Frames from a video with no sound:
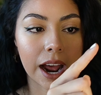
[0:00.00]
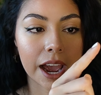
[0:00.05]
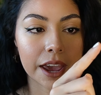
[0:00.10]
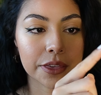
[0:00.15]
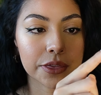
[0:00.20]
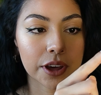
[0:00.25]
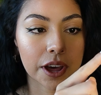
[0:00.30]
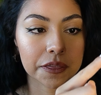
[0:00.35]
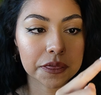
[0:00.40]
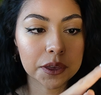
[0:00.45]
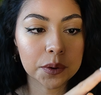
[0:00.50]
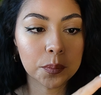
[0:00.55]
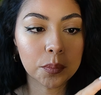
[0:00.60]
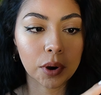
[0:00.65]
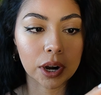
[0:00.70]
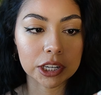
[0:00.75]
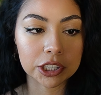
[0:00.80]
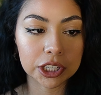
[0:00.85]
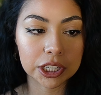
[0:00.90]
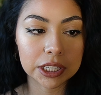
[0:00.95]
I thought the
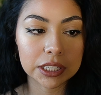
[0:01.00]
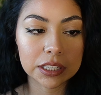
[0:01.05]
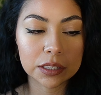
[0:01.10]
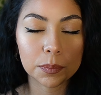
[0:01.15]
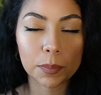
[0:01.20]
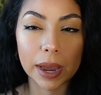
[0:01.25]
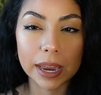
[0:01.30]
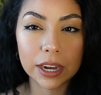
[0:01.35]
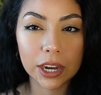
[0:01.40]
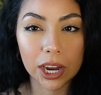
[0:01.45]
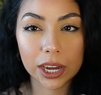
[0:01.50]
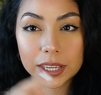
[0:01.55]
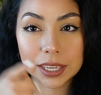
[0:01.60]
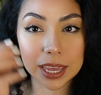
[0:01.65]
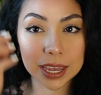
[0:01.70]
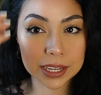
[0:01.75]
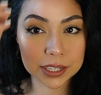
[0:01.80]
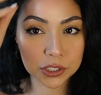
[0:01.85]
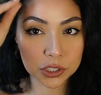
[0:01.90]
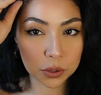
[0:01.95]
brushes might not
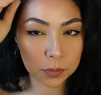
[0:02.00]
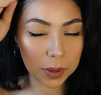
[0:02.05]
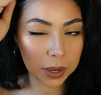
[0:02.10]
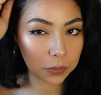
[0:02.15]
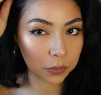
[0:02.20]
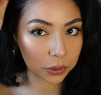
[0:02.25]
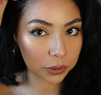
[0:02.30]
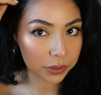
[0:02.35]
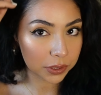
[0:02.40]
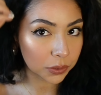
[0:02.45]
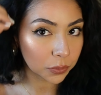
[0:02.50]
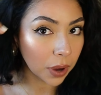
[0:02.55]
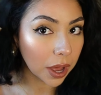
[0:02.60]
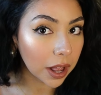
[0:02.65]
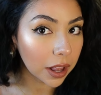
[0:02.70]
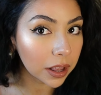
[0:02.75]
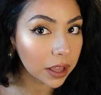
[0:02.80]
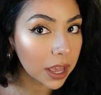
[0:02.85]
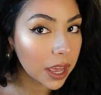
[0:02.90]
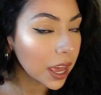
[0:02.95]
get into my roots
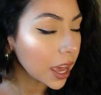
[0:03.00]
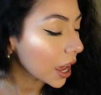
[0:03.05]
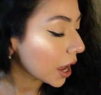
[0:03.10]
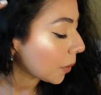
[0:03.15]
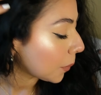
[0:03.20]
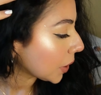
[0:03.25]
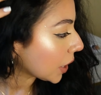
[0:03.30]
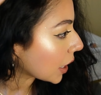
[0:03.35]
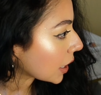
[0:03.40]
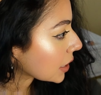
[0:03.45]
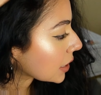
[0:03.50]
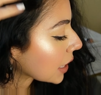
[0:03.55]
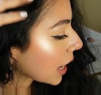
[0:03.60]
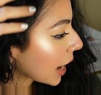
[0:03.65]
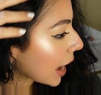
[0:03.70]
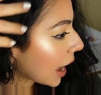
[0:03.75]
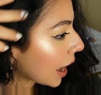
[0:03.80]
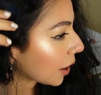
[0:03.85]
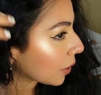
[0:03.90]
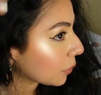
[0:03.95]
well, because
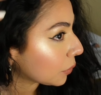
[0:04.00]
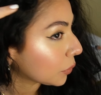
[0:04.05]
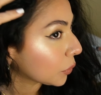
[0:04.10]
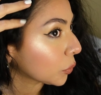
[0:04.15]
I have